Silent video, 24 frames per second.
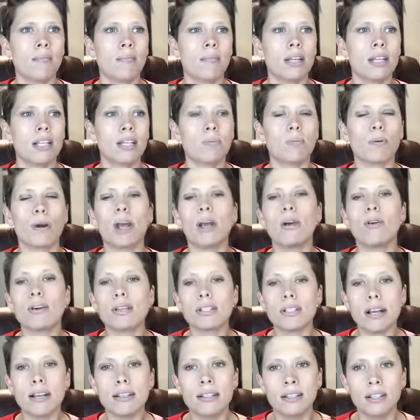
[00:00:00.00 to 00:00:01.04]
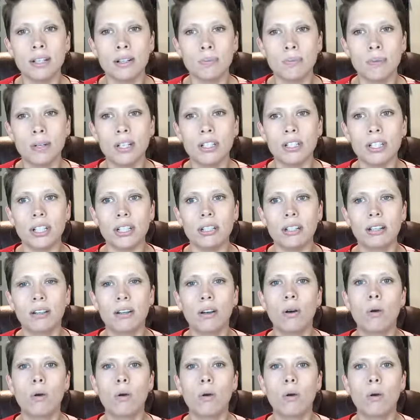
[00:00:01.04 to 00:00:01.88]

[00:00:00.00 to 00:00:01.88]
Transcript: is prioritizing your budget.